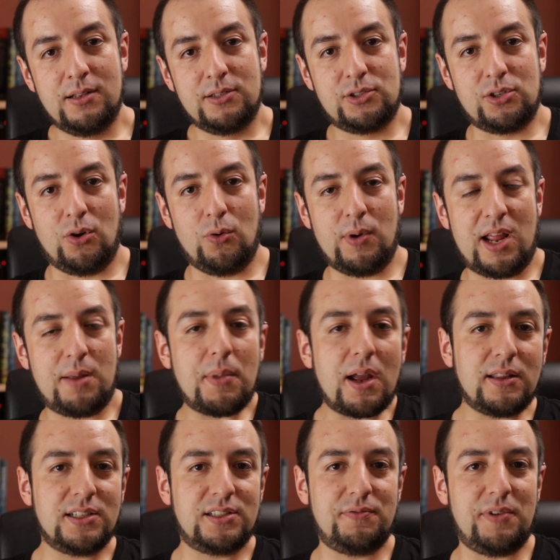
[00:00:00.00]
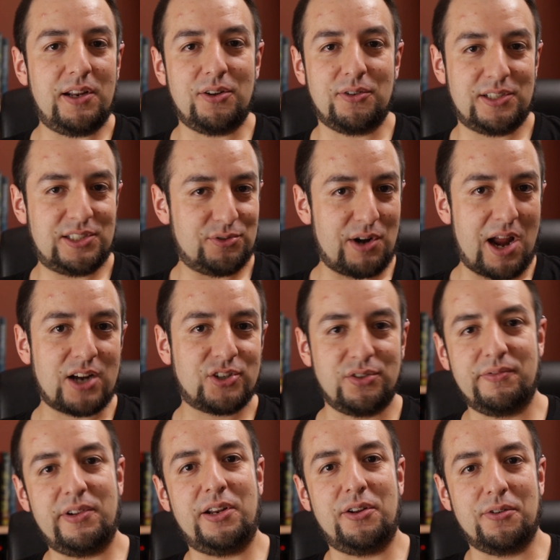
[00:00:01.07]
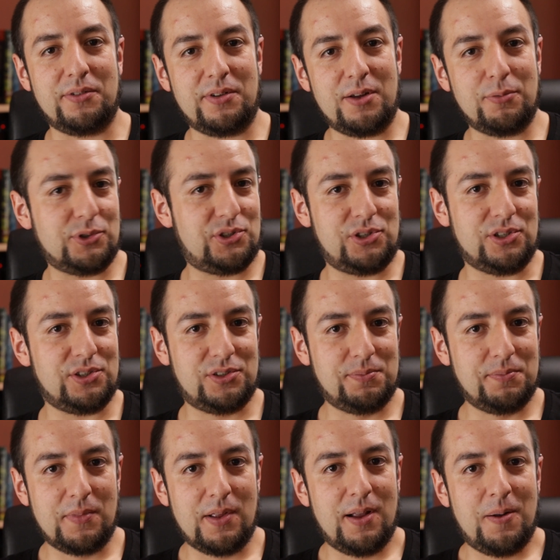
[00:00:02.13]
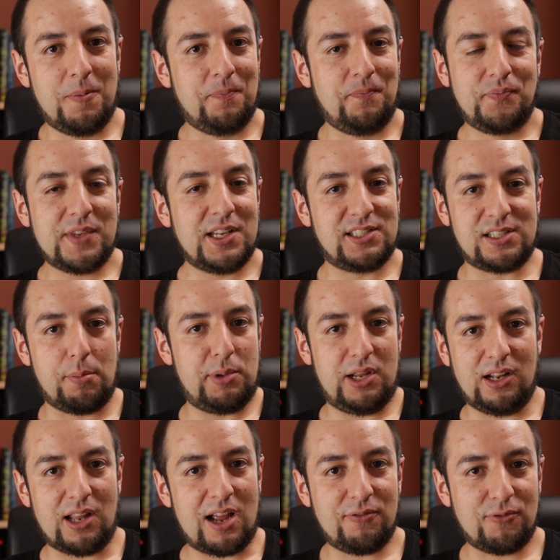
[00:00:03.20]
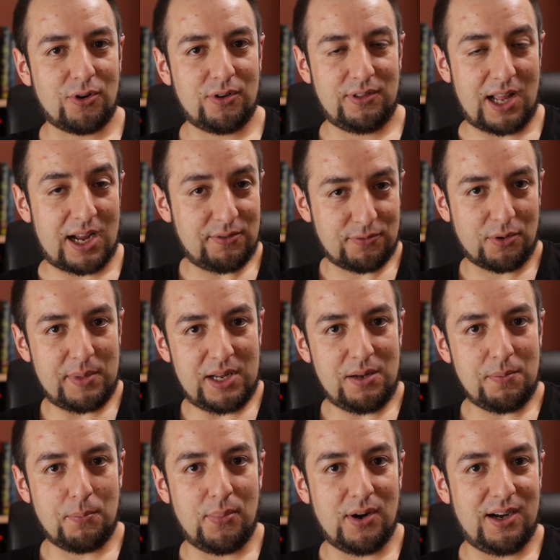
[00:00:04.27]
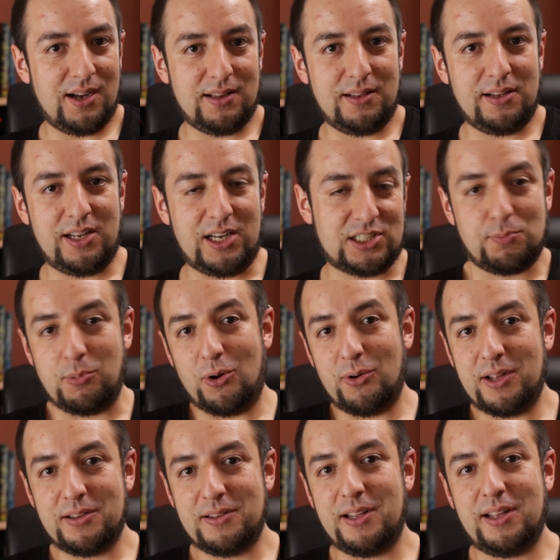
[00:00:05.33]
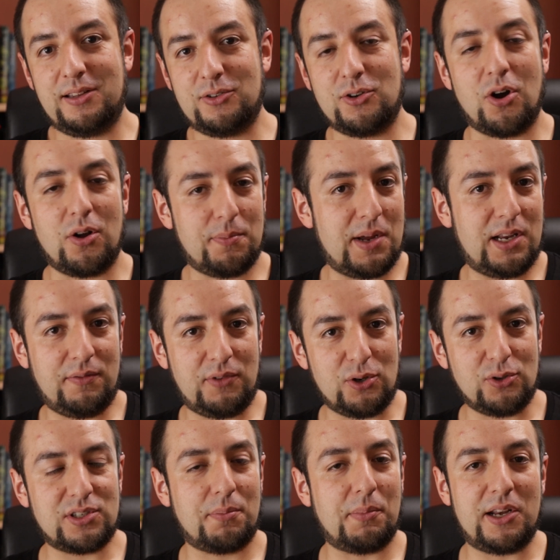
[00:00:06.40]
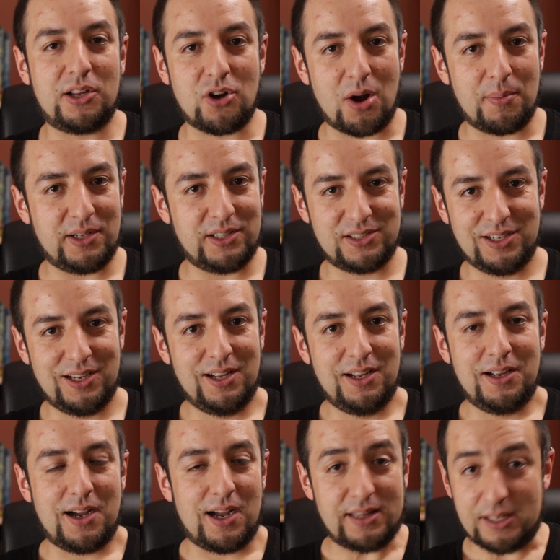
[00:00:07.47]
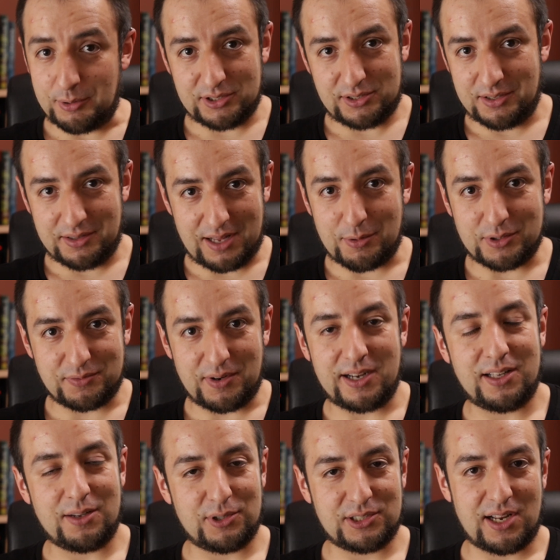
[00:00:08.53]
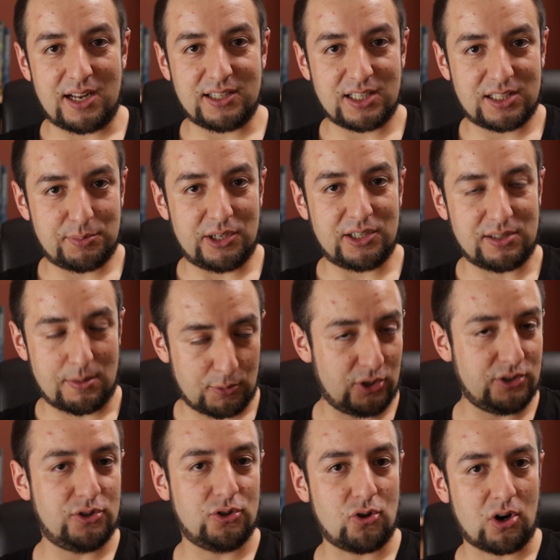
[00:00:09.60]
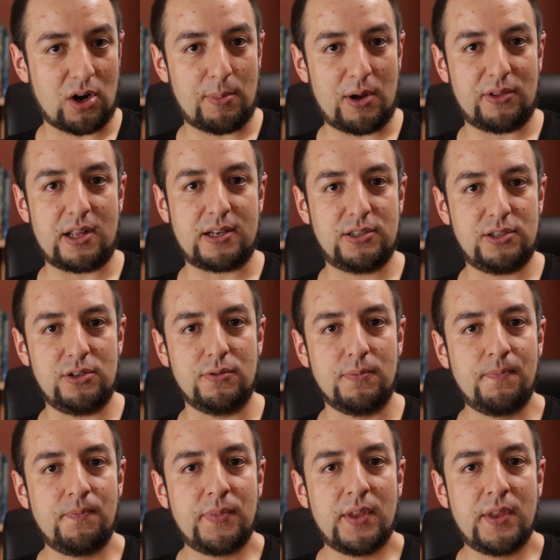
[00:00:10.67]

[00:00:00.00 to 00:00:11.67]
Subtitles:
So when I made this video, this reaction video, it was just something light for me, but it exploded. It got many views and many comments, and that was fine. That was a nice experience. I'm going to talk about that too.